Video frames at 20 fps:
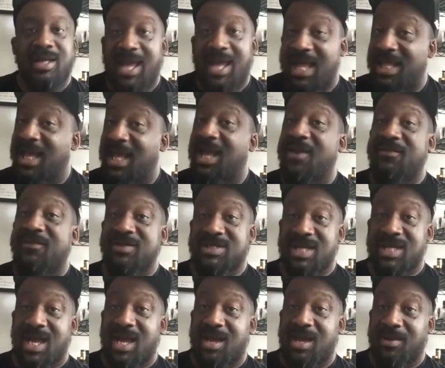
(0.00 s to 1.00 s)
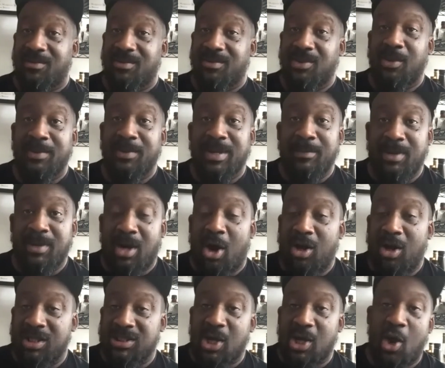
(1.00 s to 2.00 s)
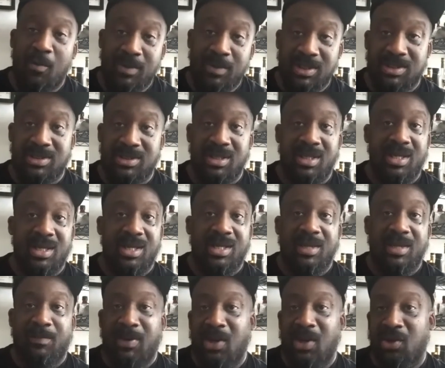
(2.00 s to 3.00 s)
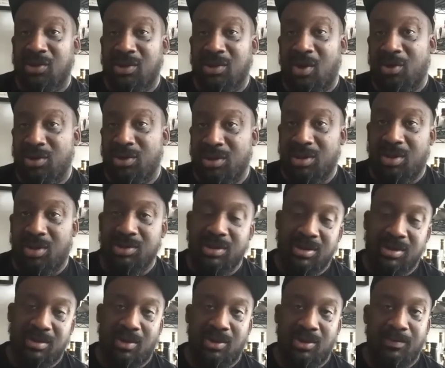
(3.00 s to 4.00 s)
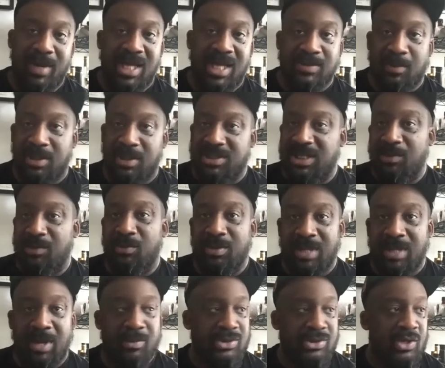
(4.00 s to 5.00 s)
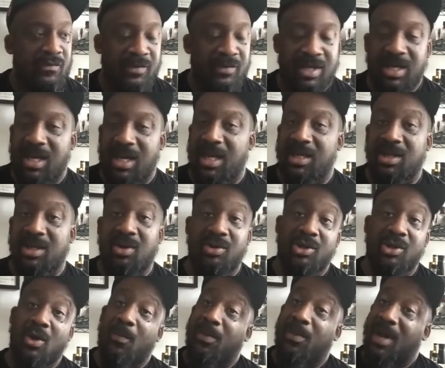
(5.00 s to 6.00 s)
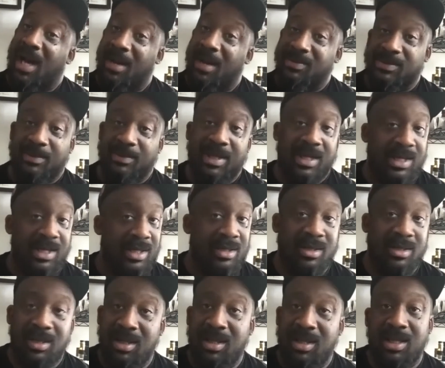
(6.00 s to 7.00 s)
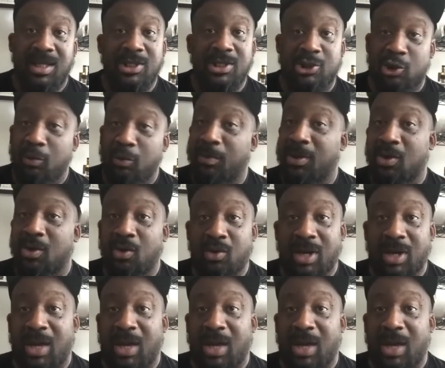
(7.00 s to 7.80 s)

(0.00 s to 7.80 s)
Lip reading: Got a hell of a time. You know what I mean? But all his homies played on the basketball team when they was over here like, yo, your pops, man, he's super cool.